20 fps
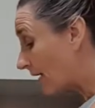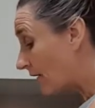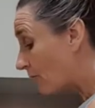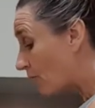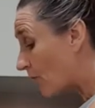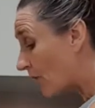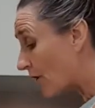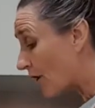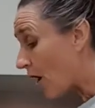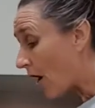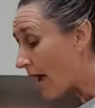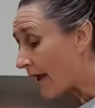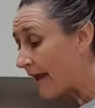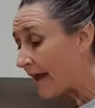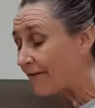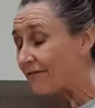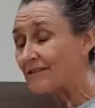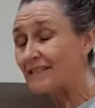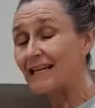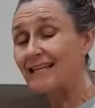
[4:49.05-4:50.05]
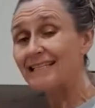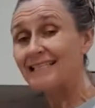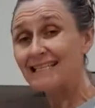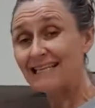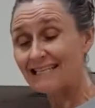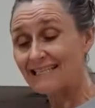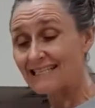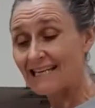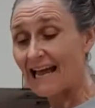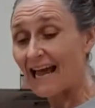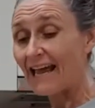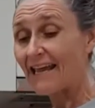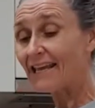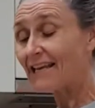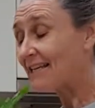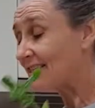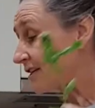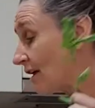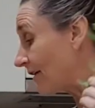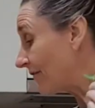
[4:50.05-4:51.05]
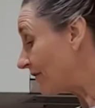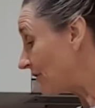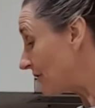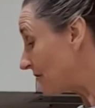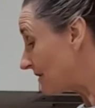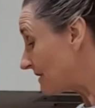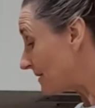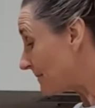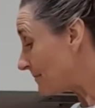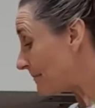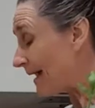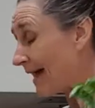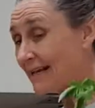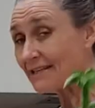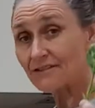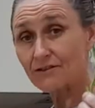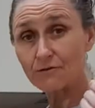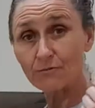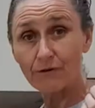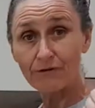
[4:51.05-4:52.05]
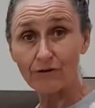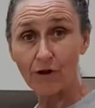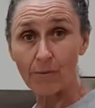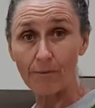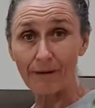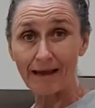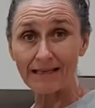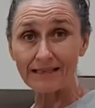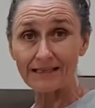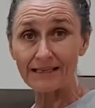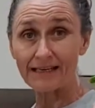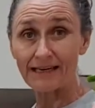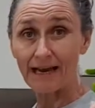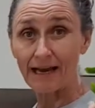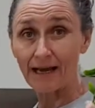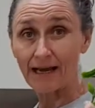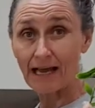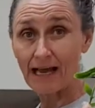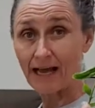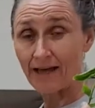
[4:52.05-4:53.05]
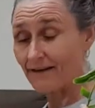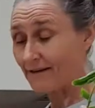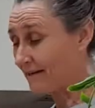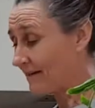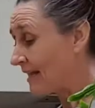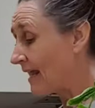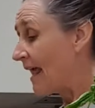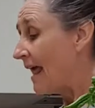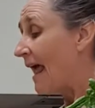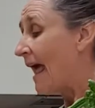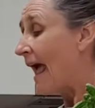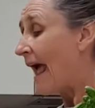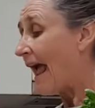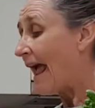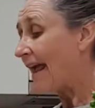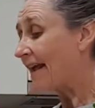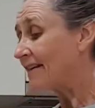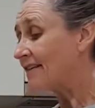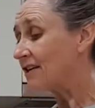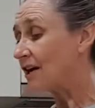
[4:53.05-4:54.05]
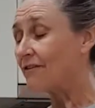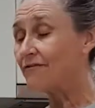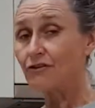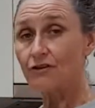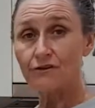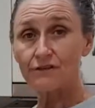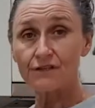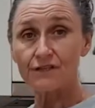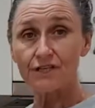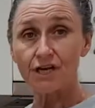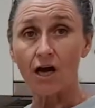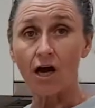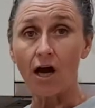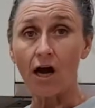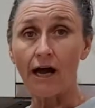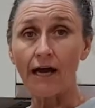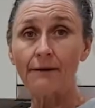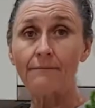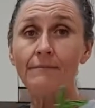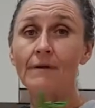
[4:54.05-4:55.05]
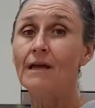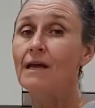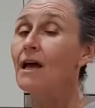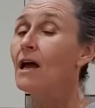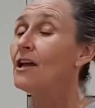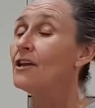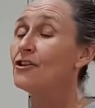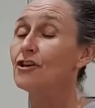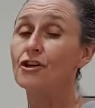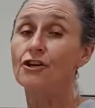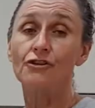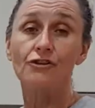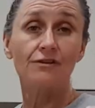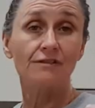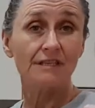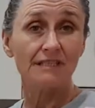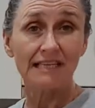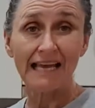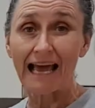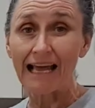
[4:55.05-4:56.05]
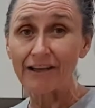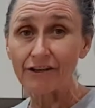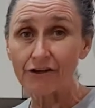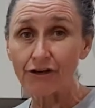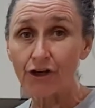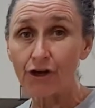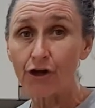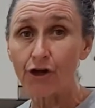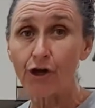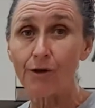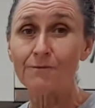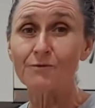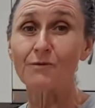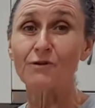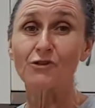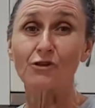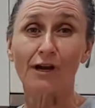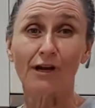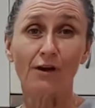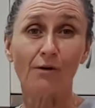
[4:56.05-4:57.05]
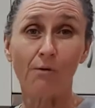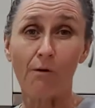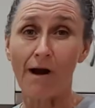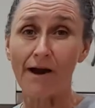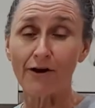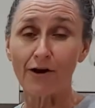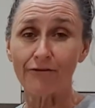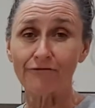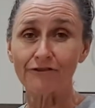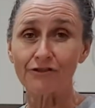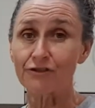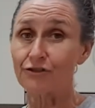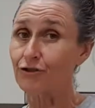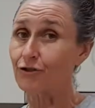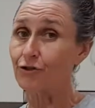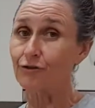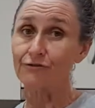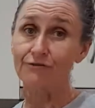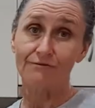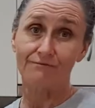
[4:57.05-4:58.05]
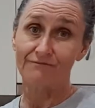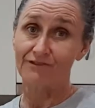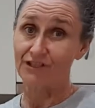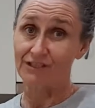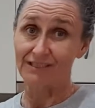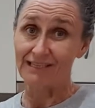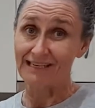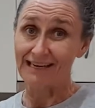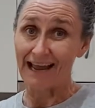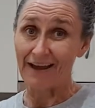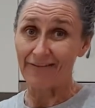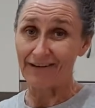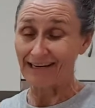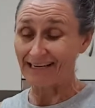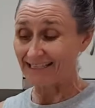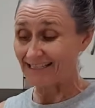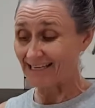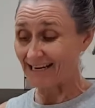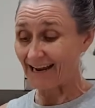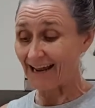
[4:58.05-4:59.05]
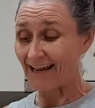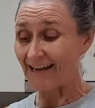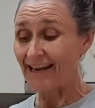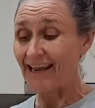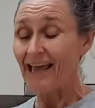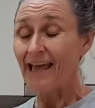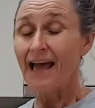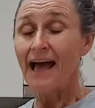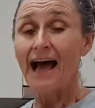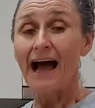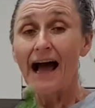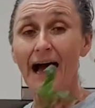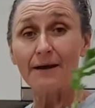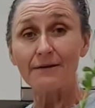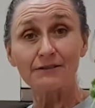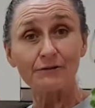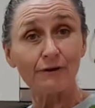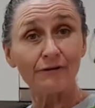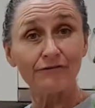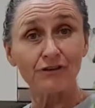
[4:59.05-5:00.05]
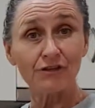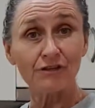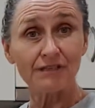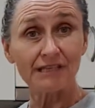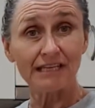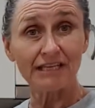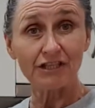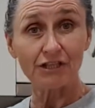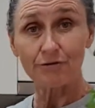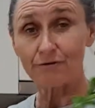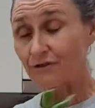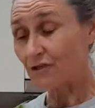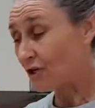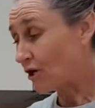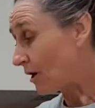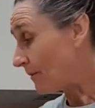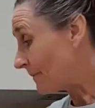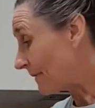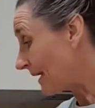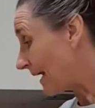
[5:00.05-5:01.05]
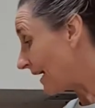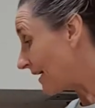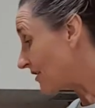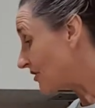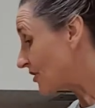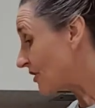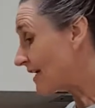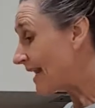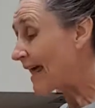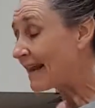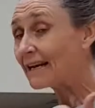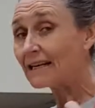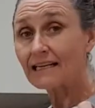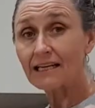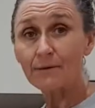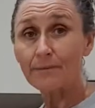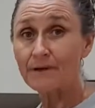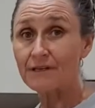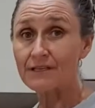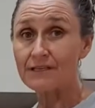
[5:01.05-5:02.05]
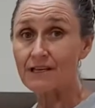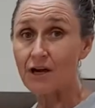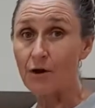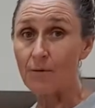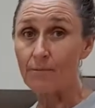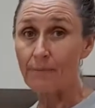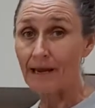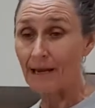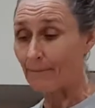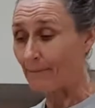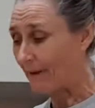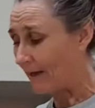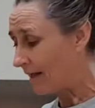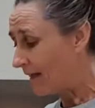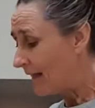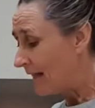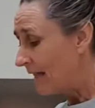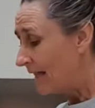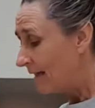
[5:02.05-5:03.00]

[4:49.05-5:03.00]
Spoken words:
What I have done today is I've used basil. We've got basil in our garden, and I've used thyme. You can use Italian herbs, which I quite often do, just didn't have any today. So I've used these two as a combination, and a little bit of salt and pepper.